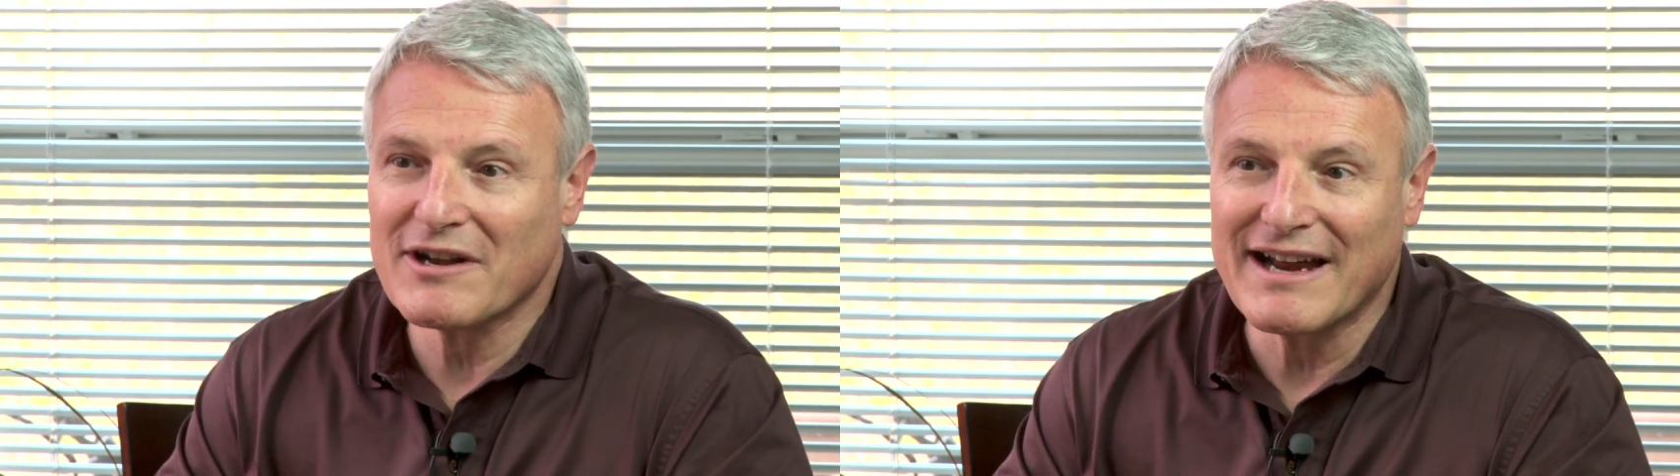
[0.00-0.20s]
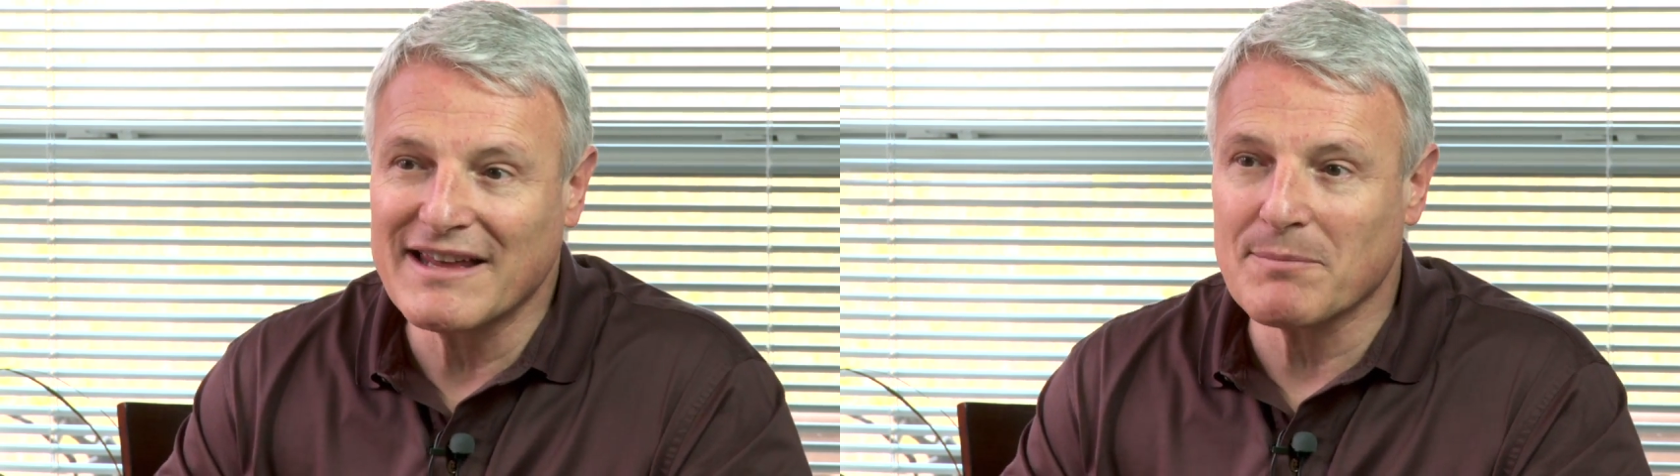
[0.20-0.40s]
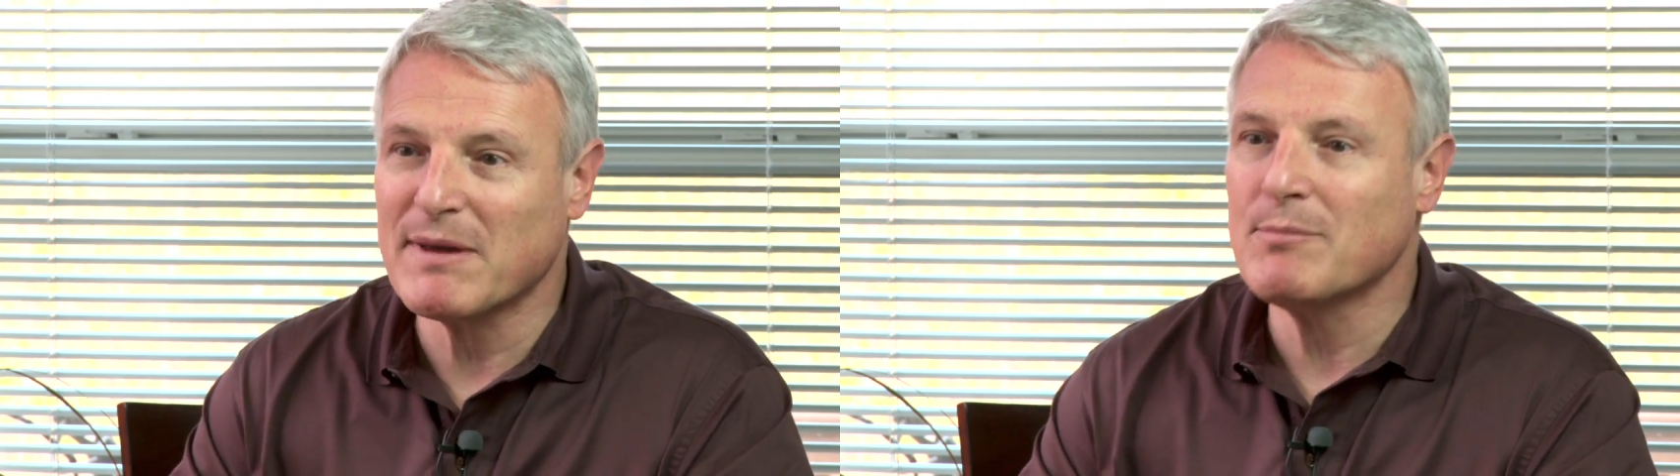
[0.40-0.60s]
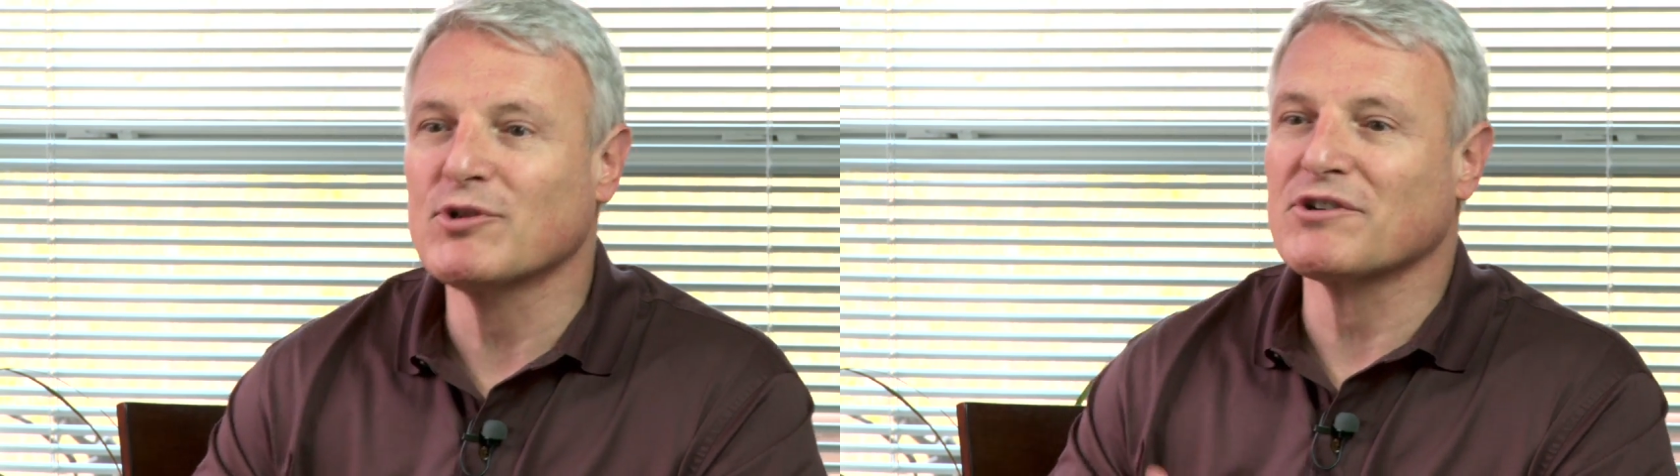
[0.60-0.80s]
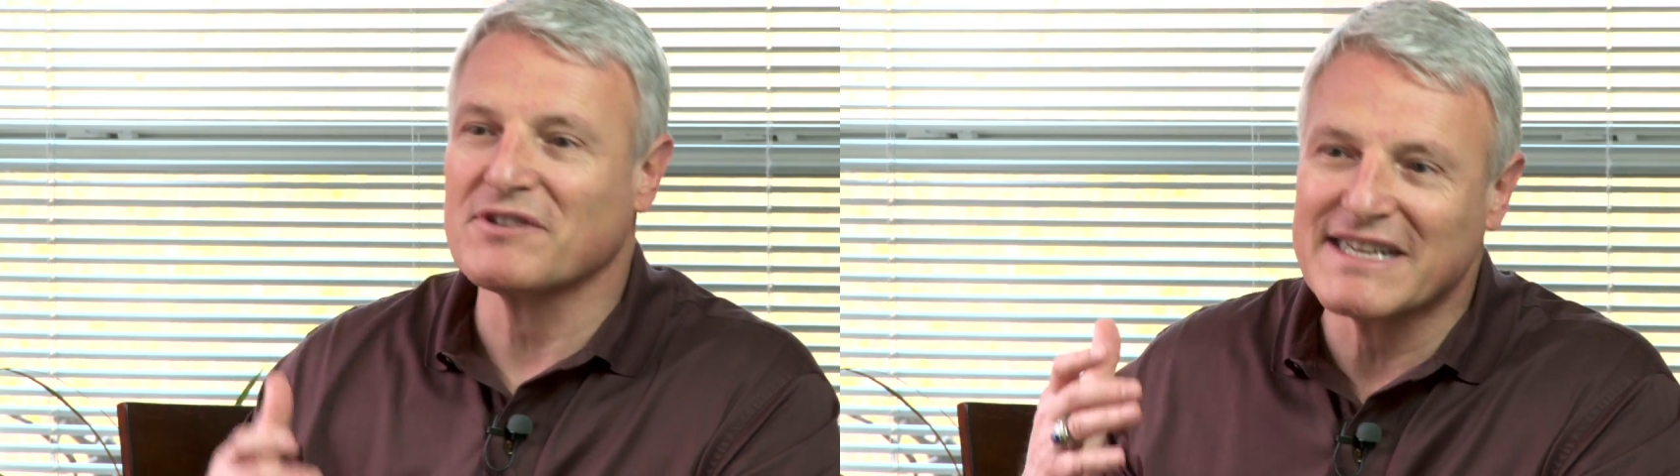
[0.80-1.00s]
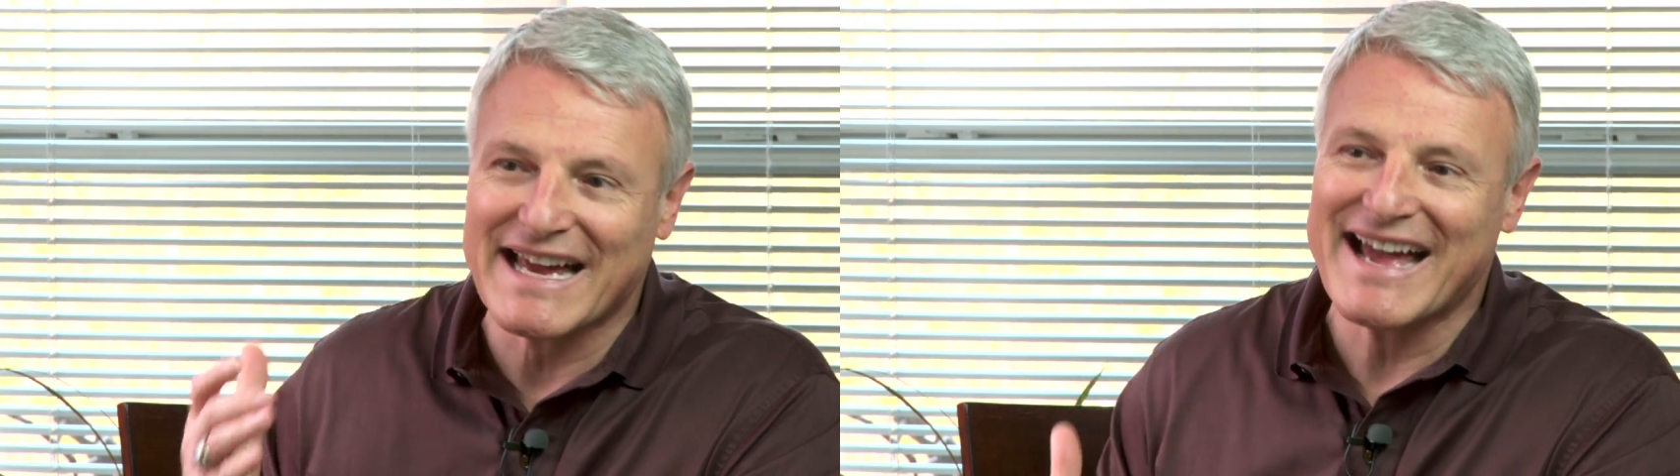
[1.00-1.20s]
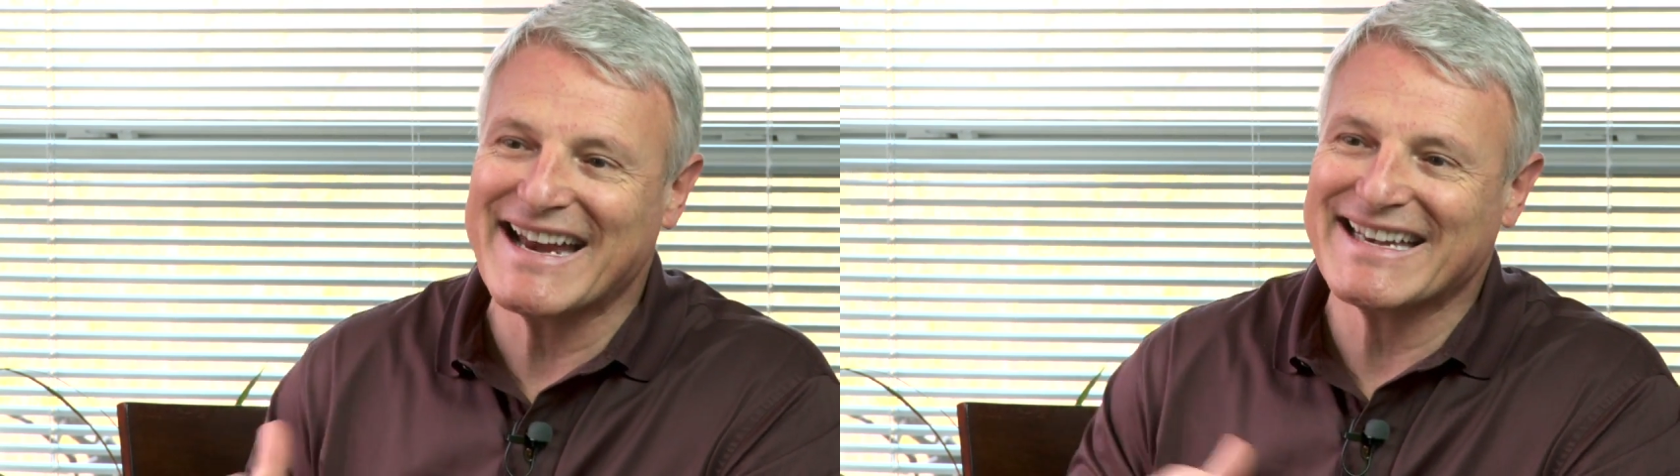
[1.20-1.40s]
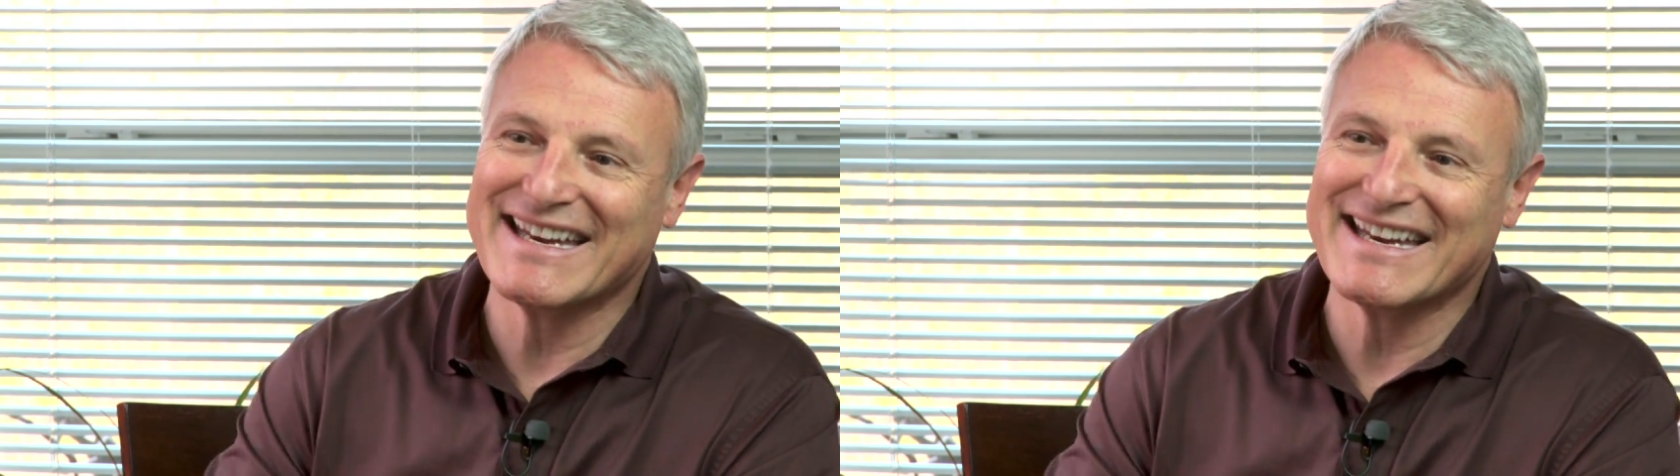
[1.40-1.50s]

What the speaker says: I think people are dying